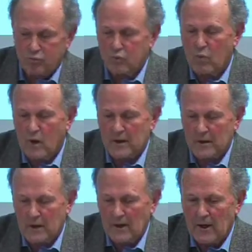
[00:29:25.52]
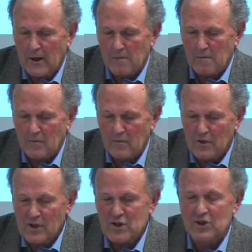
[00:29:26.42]
One
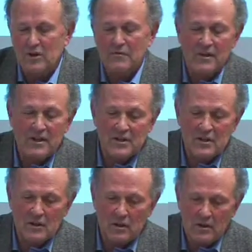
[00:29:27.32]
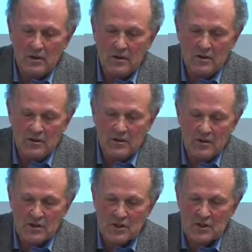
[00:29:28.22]
version of this is
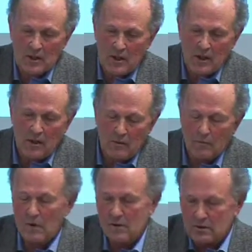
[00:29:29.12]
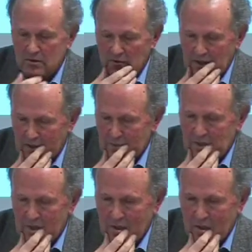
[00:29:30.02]
this model
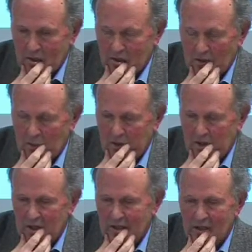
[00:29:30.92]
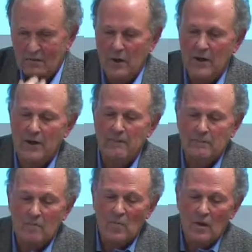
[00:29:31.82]
developed in Berkeley, where
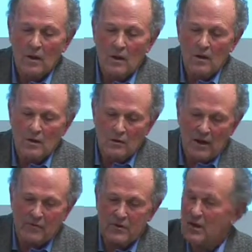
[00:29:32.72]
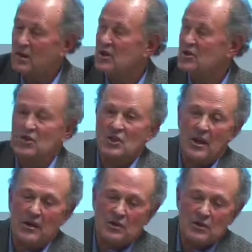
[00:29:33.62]
you have the larger
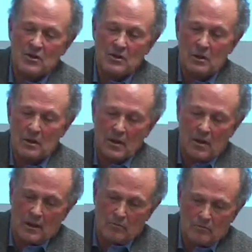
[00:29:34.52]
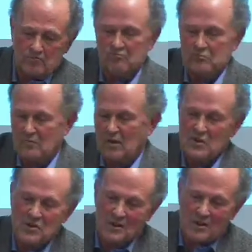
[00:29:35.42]
scales,
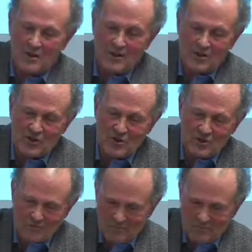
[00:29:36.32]
obviously the larger